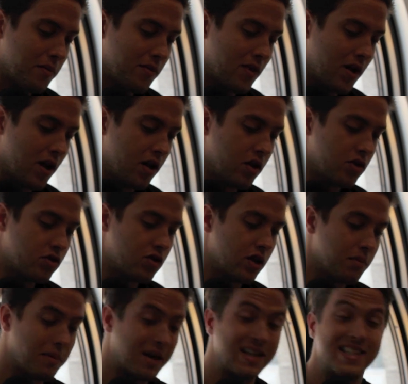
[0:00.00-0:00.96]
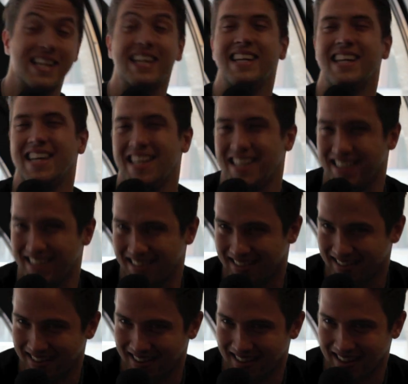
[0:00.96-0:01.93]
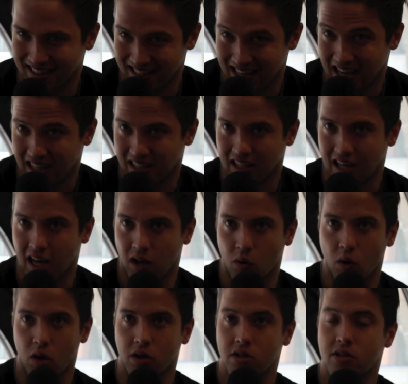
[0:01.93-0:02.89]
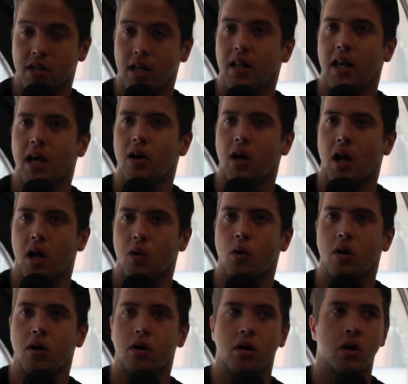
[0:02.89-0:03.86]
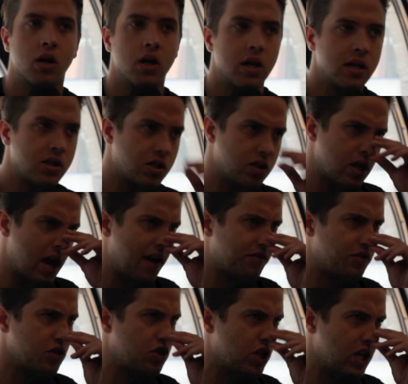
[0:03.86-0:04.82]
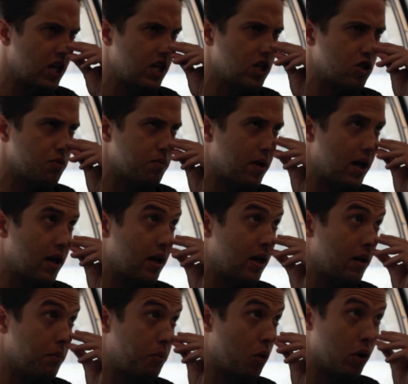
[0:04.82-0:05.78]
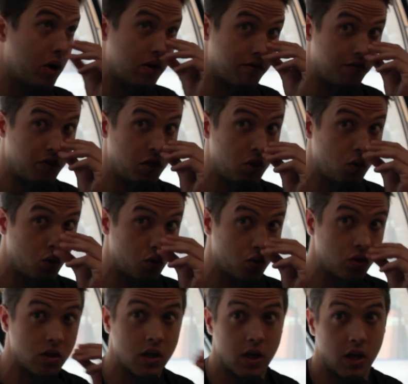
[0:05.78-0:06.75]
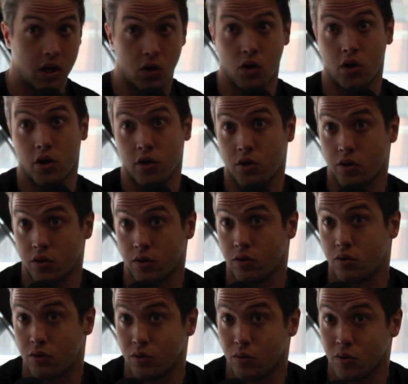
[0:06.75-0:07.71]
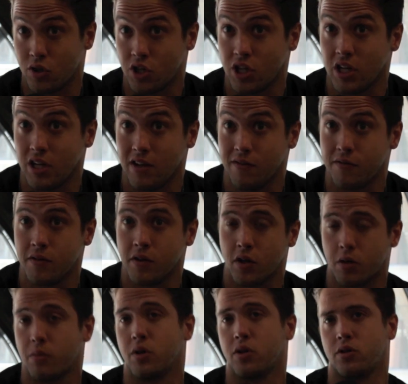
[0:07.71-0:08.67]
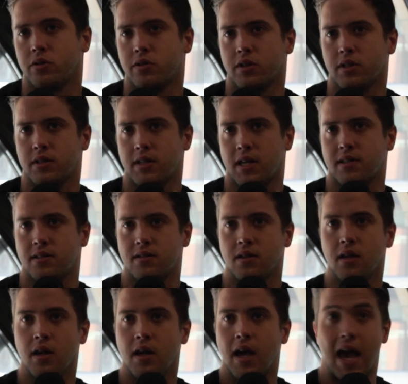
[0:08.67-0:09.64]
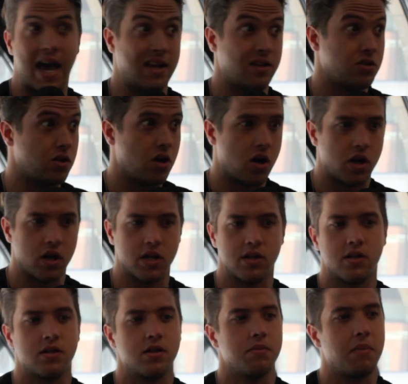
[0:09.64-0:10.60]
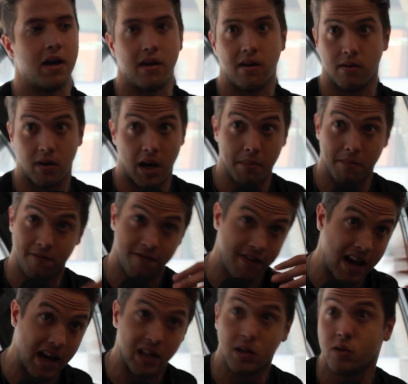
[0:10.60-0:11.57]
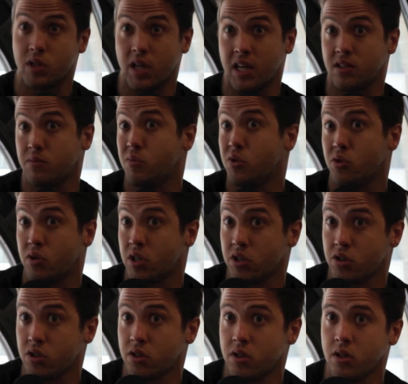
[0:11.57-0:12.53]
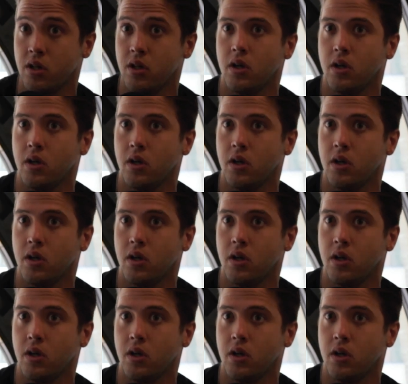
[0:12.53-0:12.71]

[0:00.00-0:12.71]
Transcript: how do you say, my dignity. Exactly. I don't want to sell out. I don't want to have to change my point of views in order to achieve commercial success. As an artist, my values as a musician,